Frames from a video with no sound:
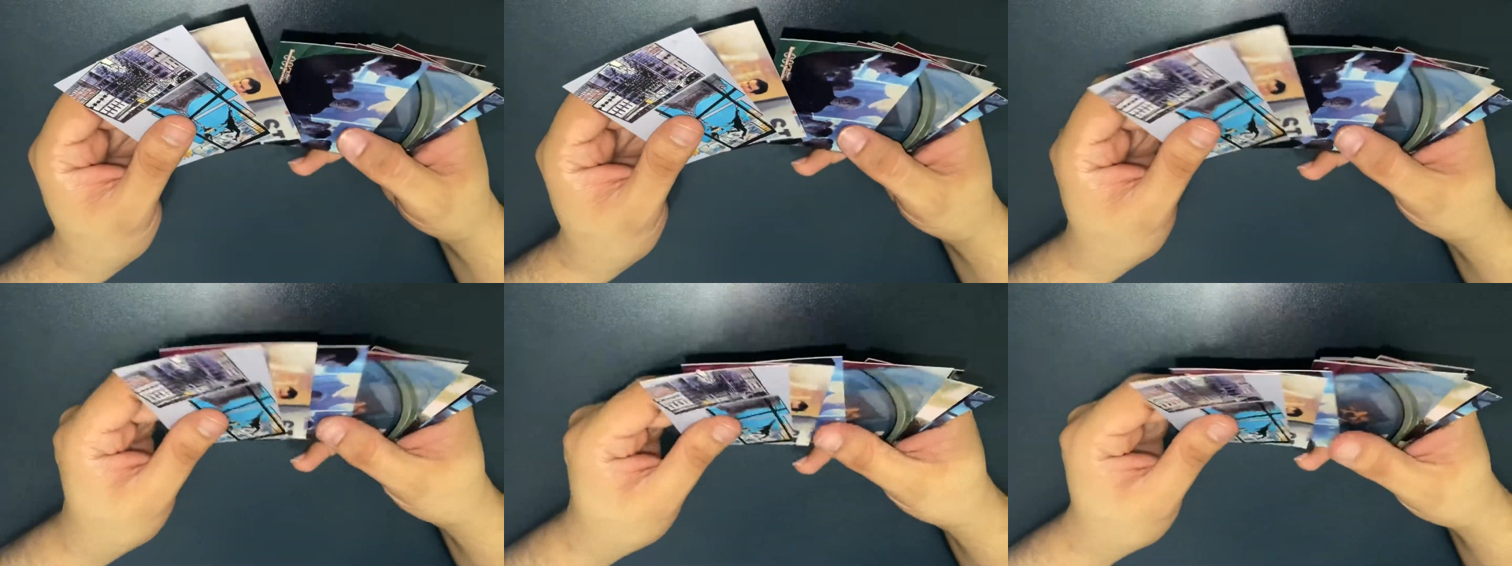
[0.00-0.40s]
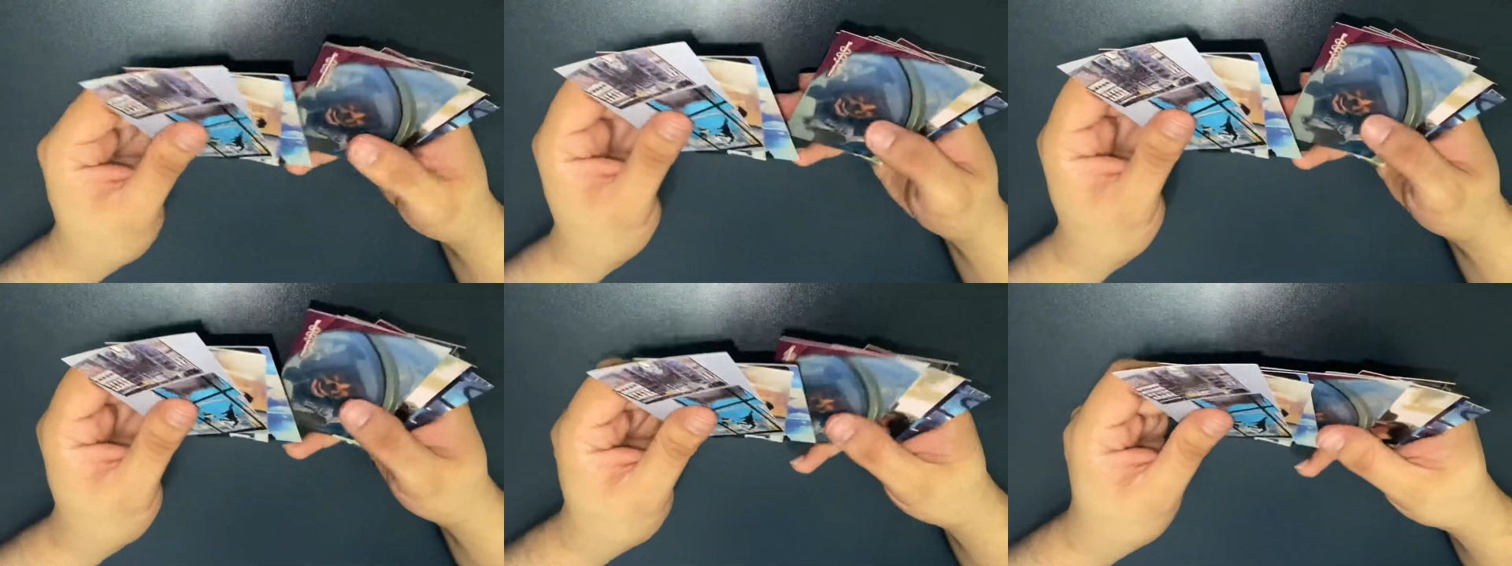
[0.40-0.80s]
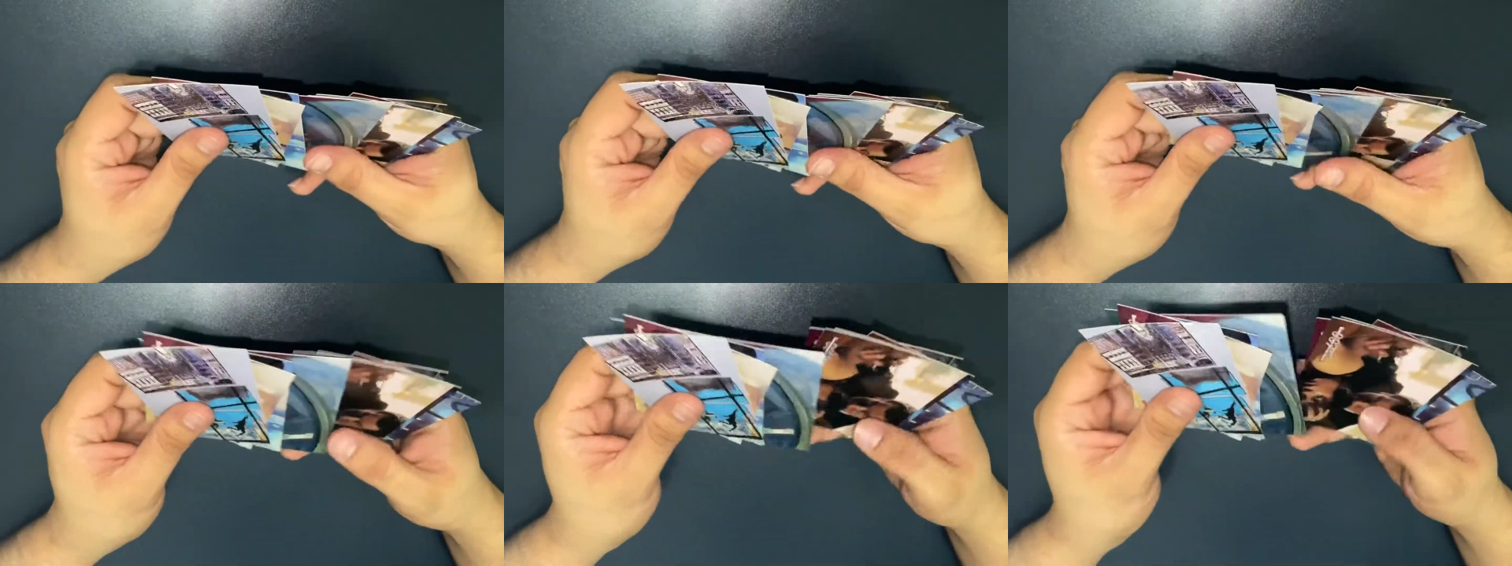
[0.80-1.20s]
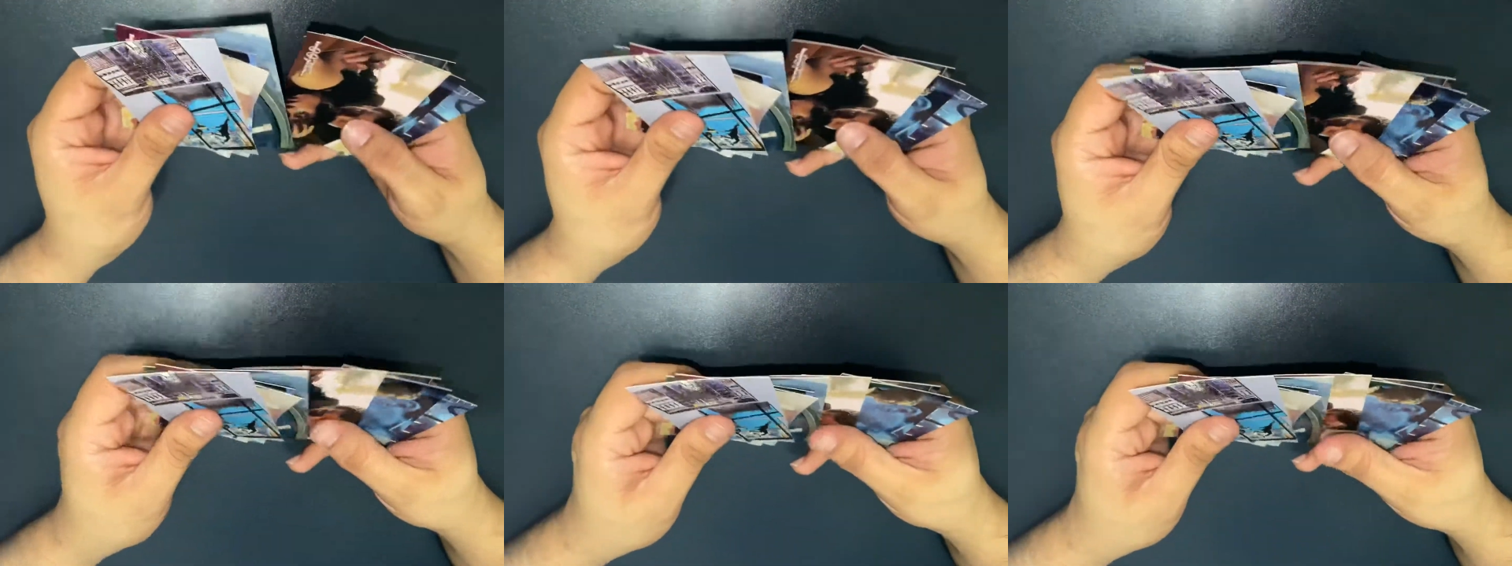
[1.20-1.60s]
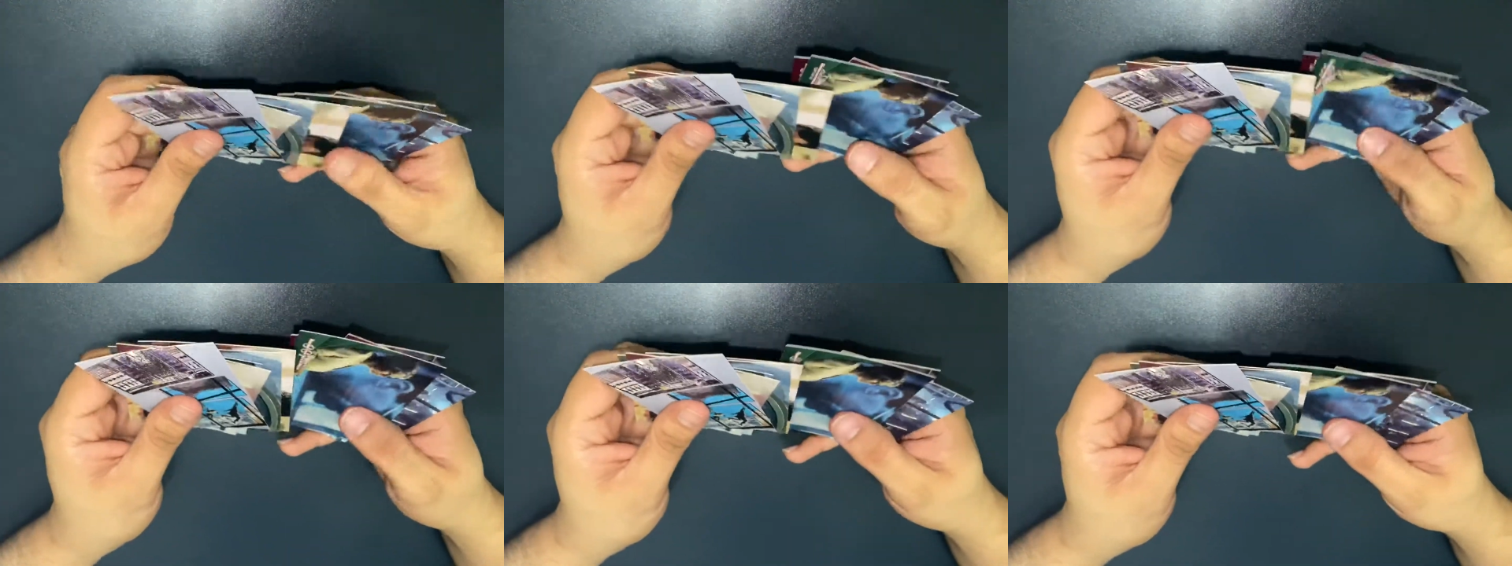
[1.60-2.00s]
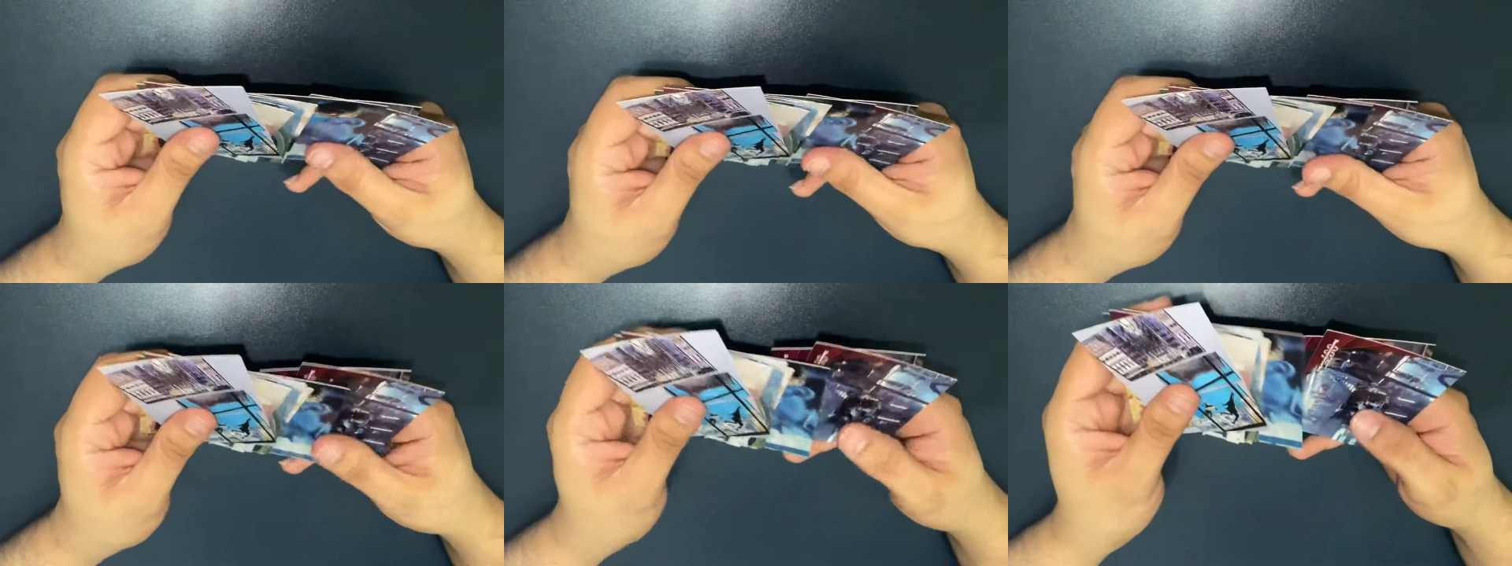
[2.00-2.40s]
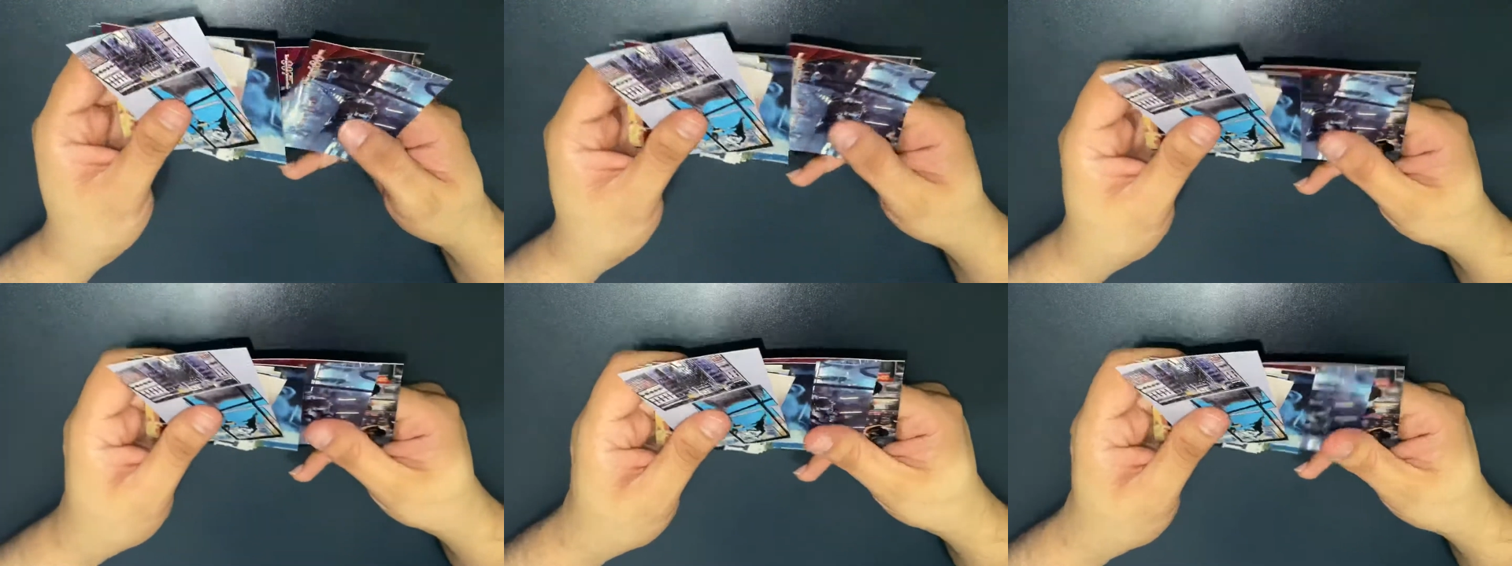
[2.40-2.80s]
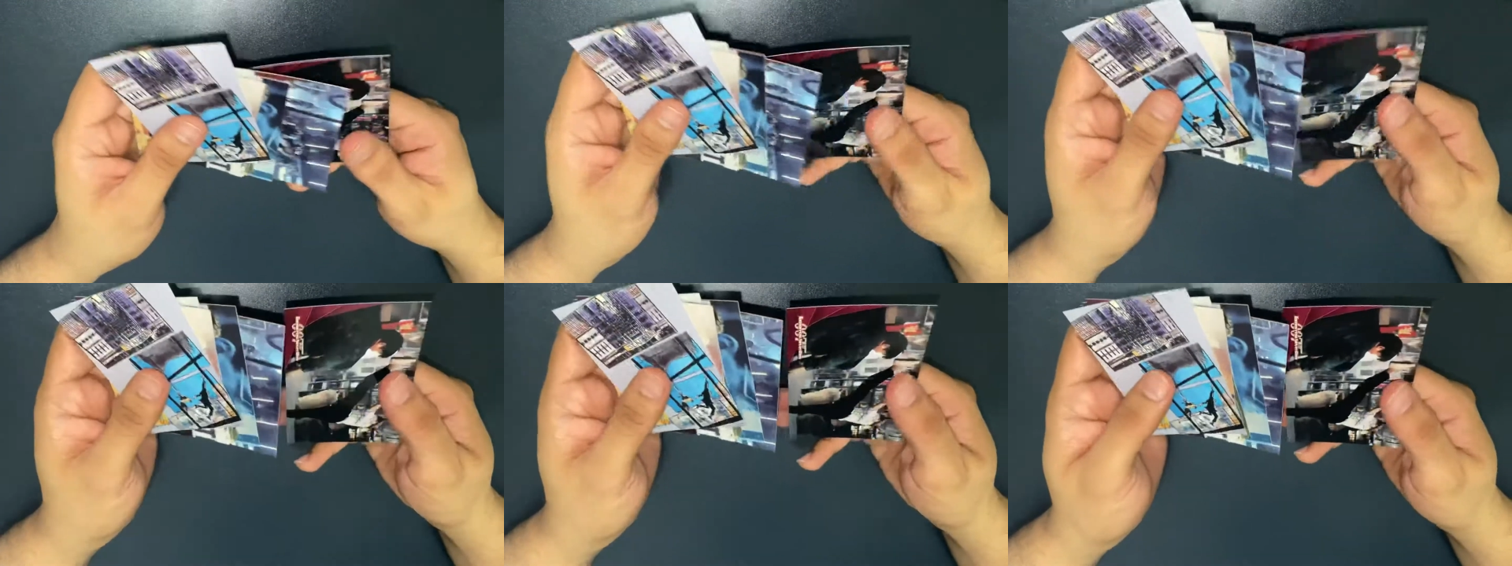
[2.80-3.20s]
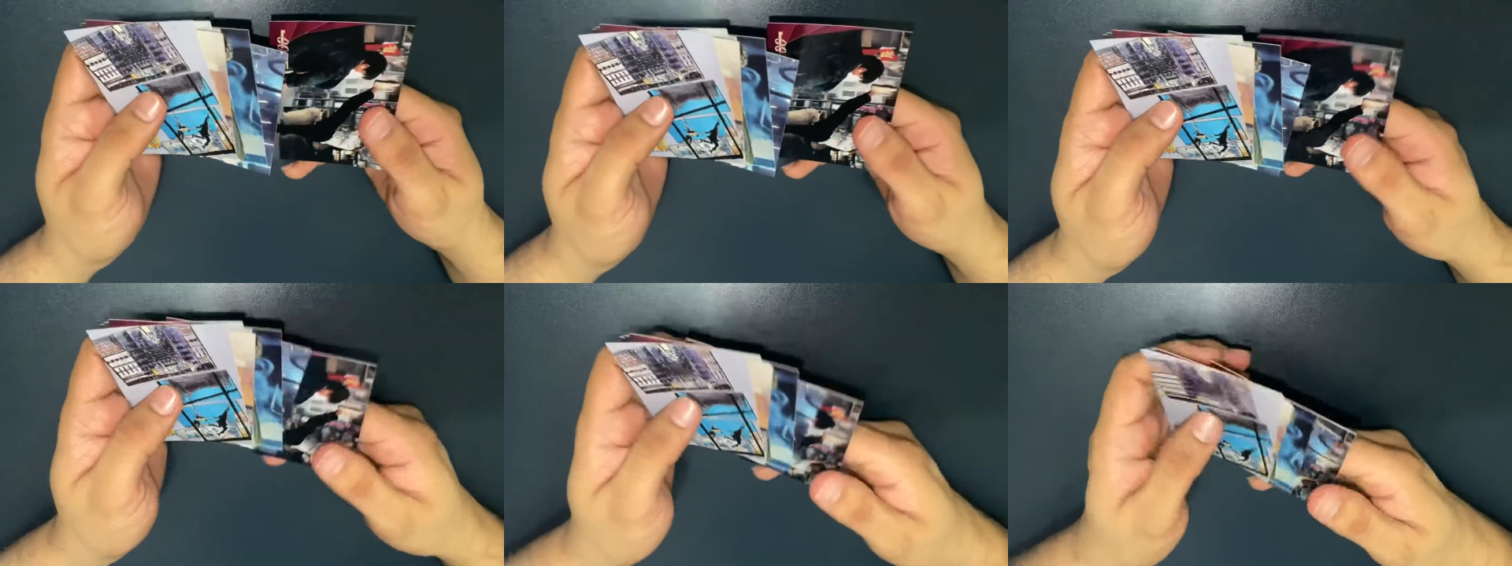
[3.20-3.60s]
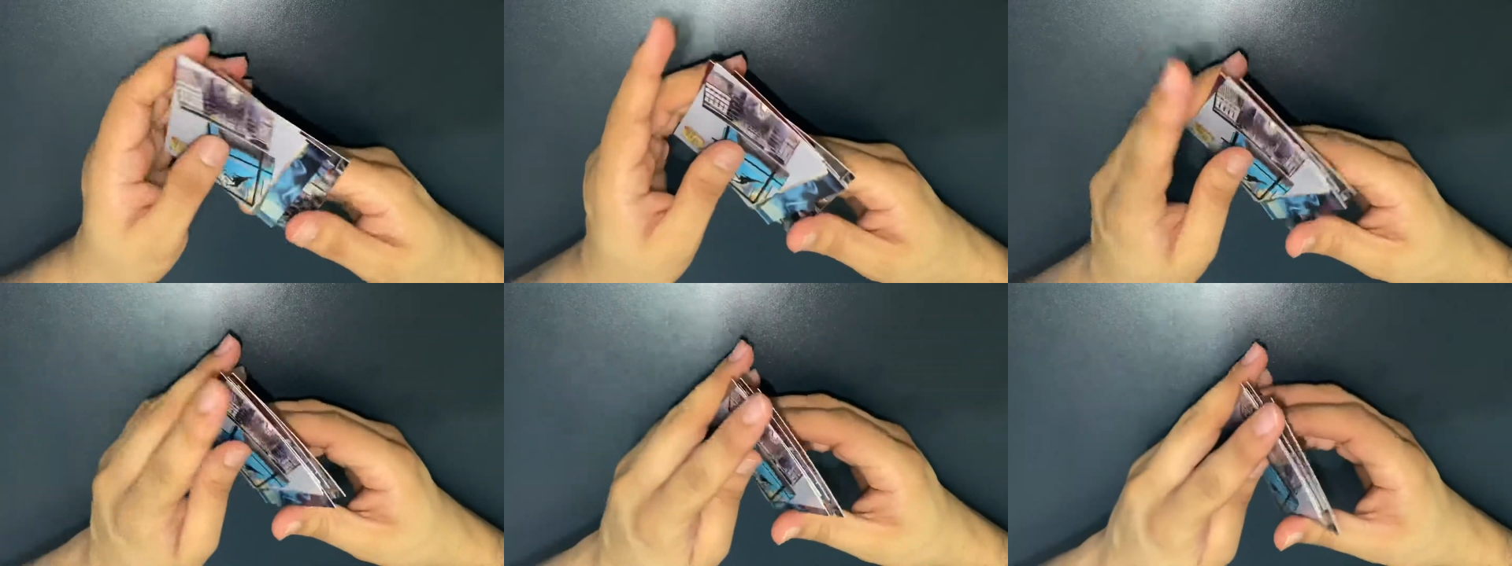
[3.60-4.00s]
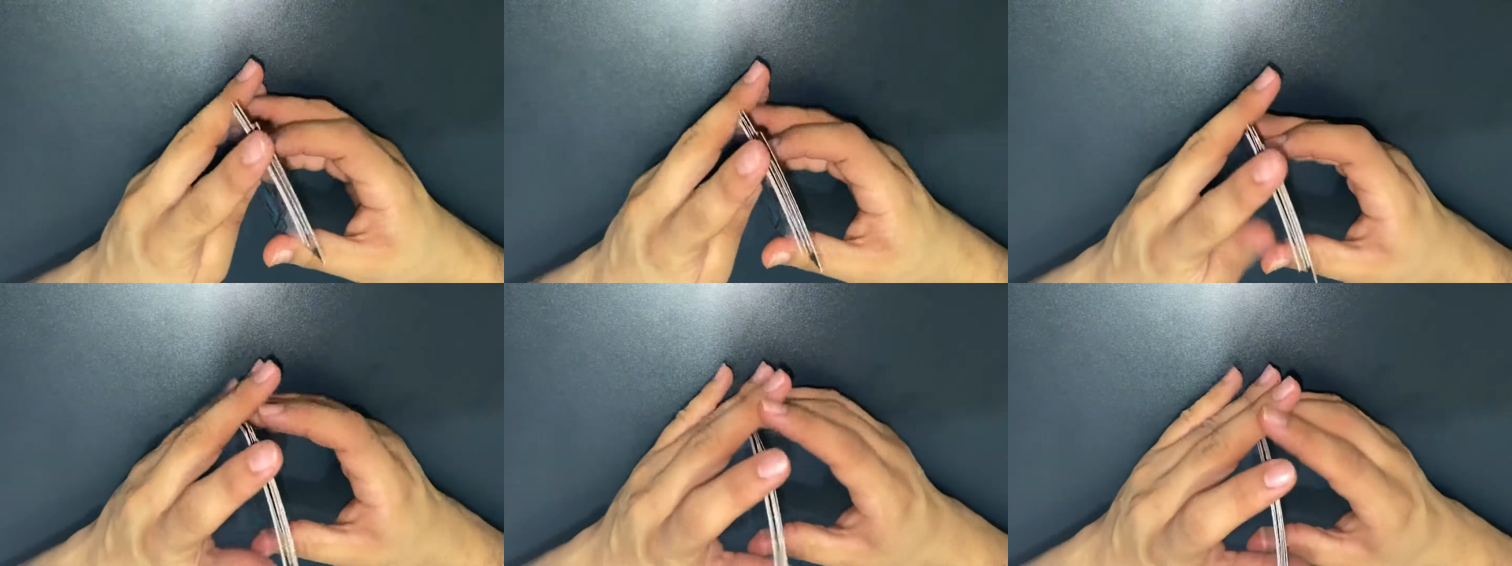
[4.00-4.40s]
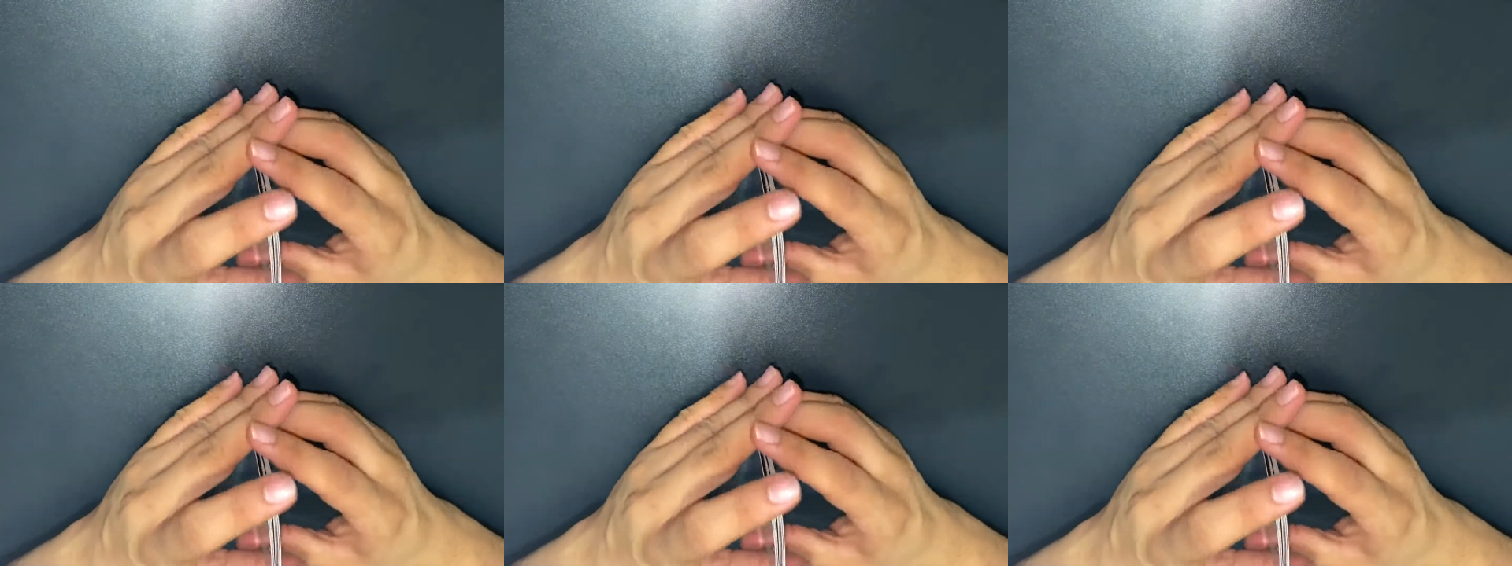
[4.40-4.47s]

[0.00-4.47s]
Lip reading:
[unreadable: no face in view]